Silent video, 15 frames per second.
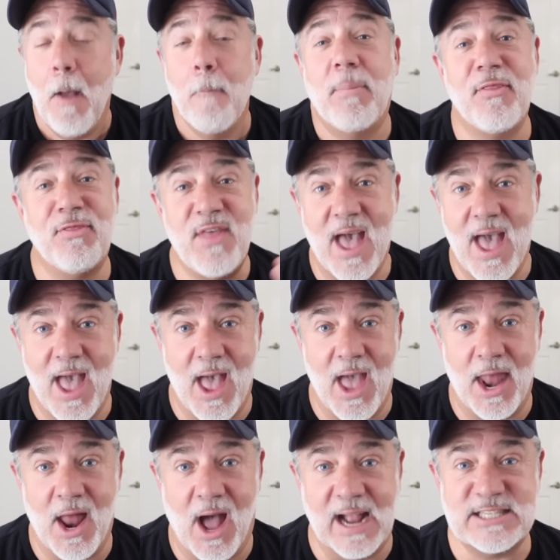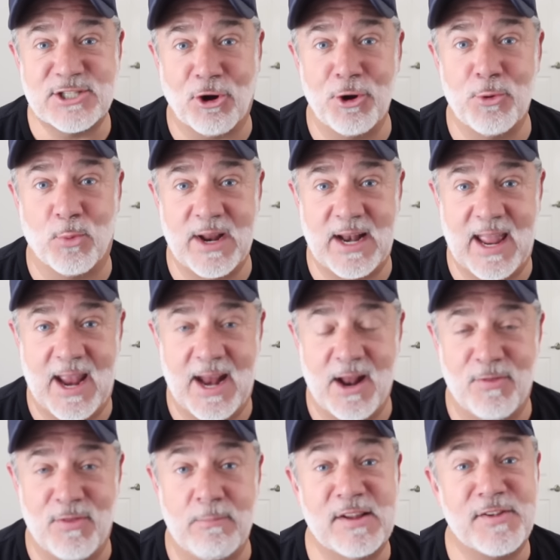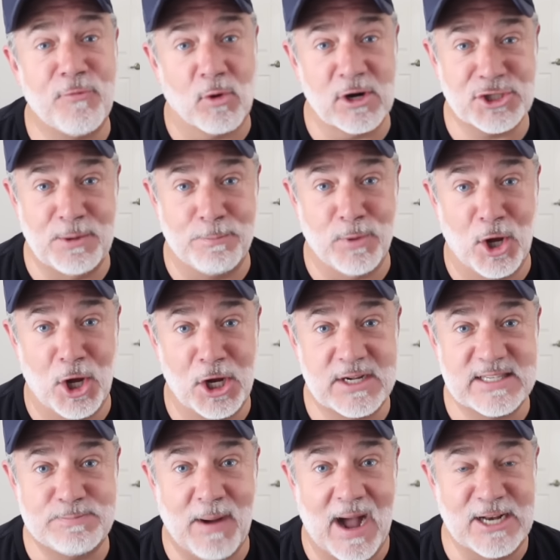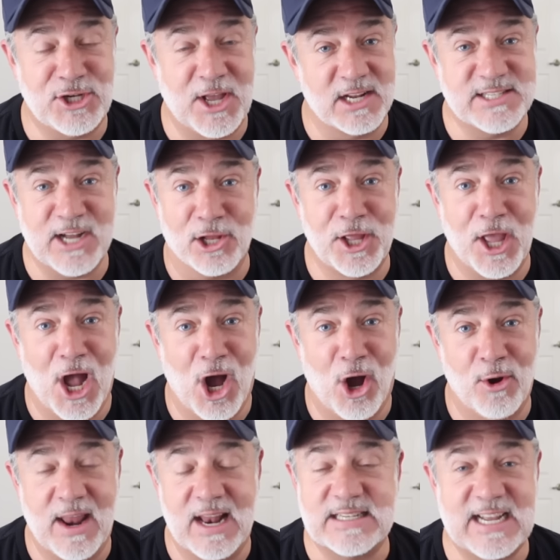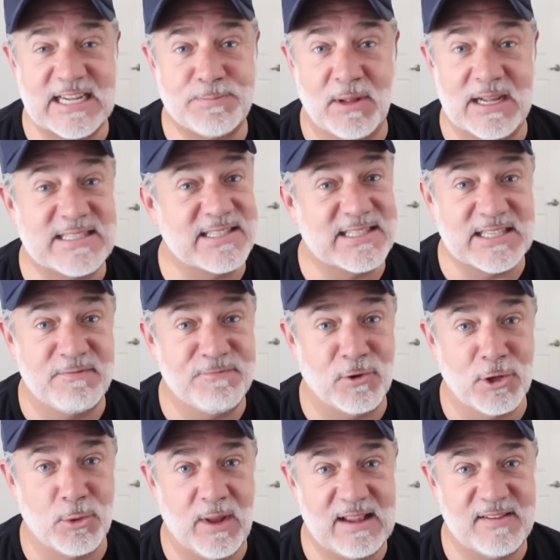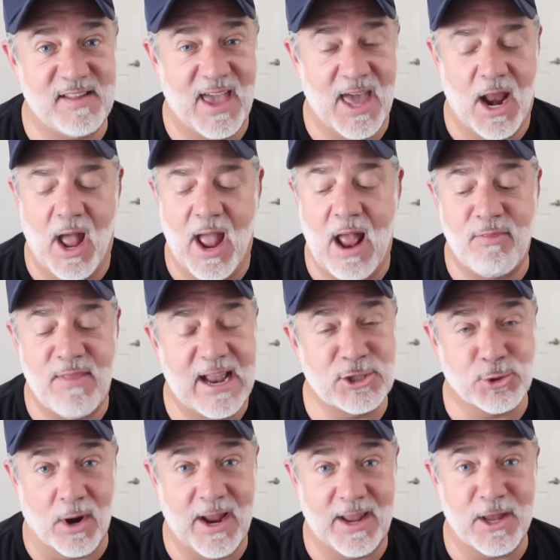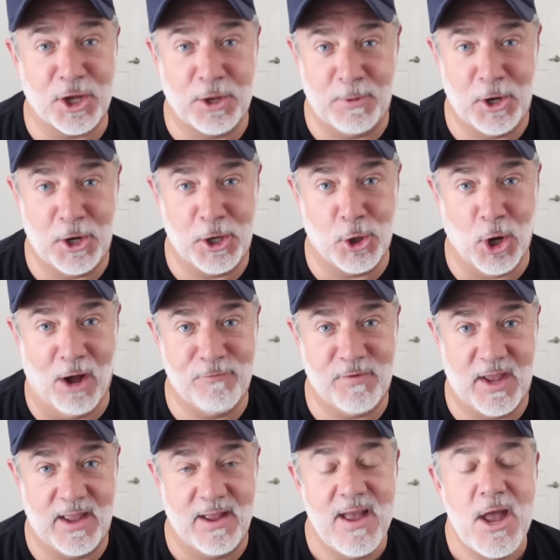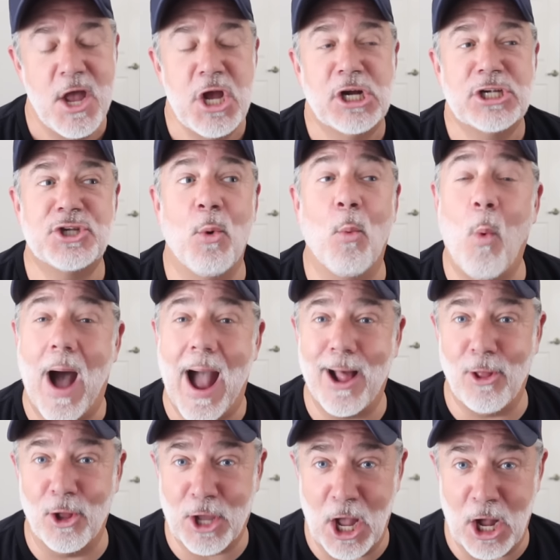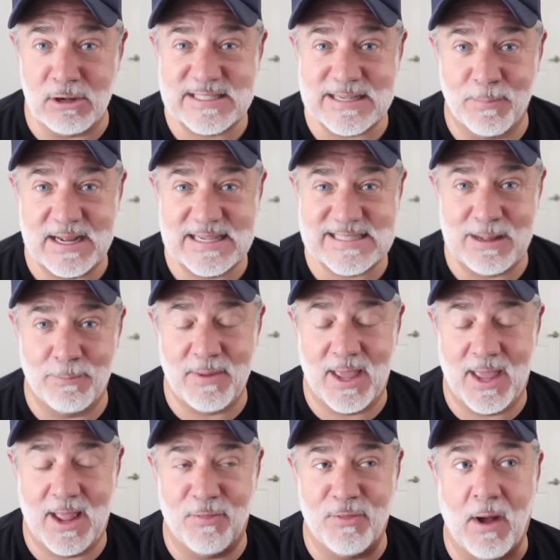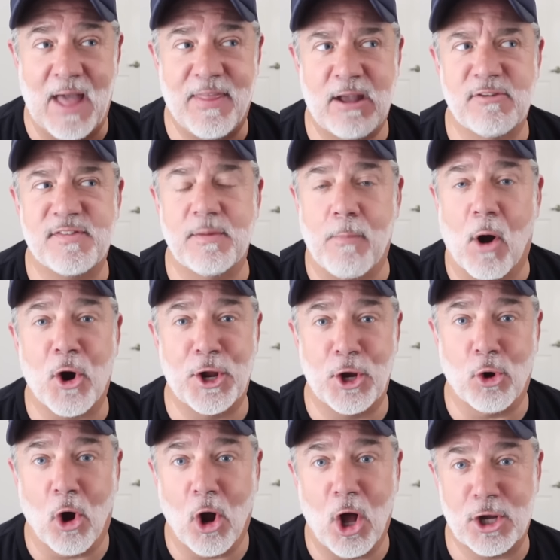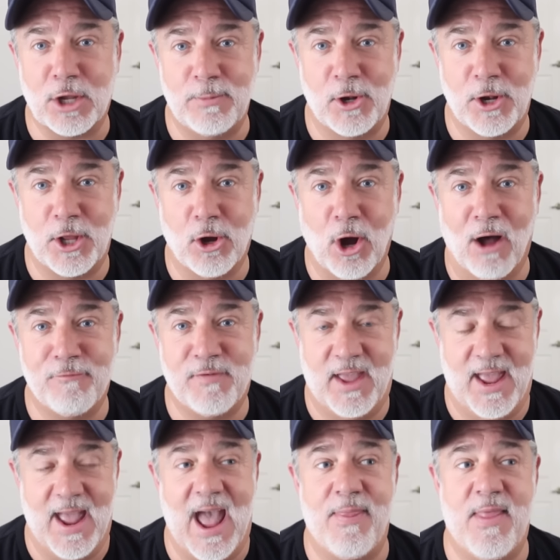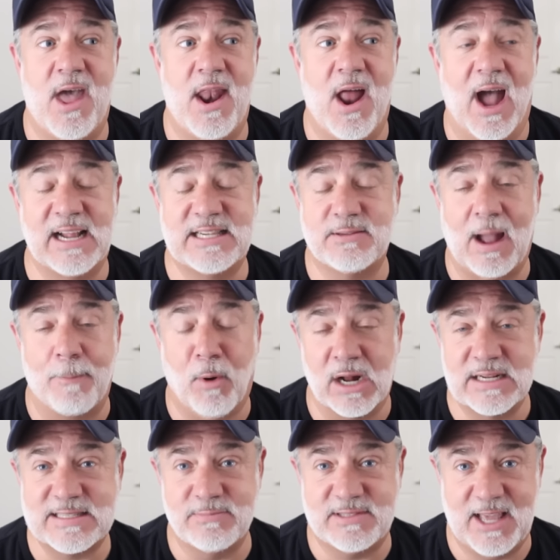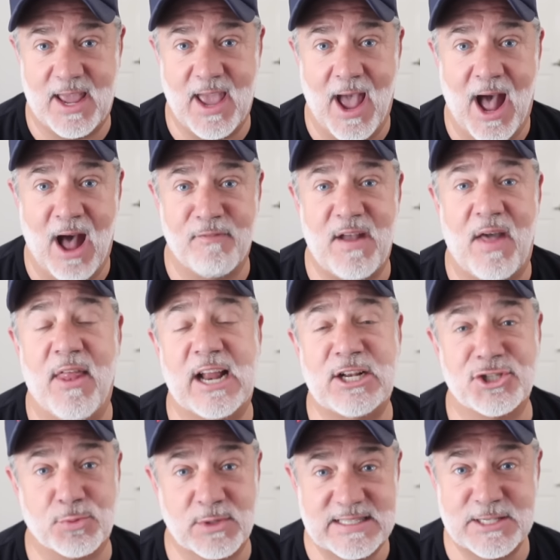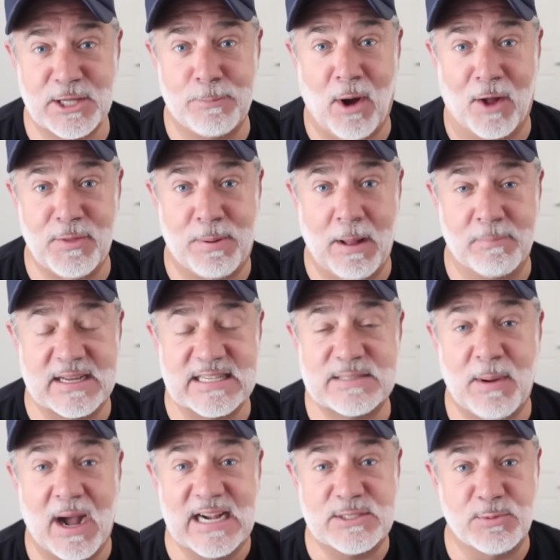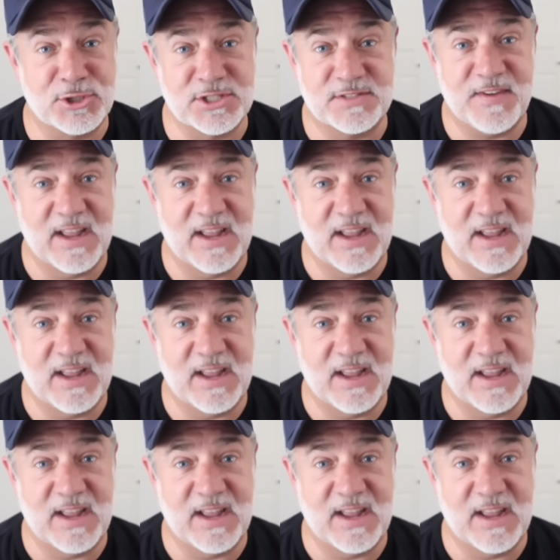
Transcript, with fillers: But then I started reading the Miss Fortune books by Jana DeLeon and it takes place in Sinful, Louisiana, and they drank community coffee. So a while ago, somebody sent me the, I think it was the Mardi Gras community coffee, and then I, I bought some decaf, and then I just recently bought the pumpkin spice, which is